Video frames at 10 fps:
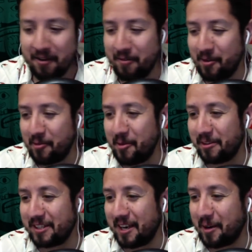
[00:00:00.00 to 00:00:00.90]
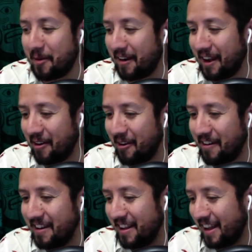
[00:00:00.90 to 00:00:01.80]
year ago we were talking about
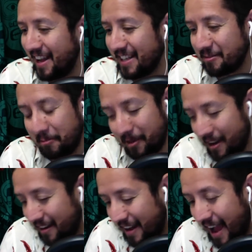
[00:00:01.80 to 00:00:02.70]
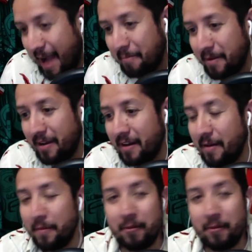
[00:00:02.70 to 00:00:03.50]
Leon as what happened.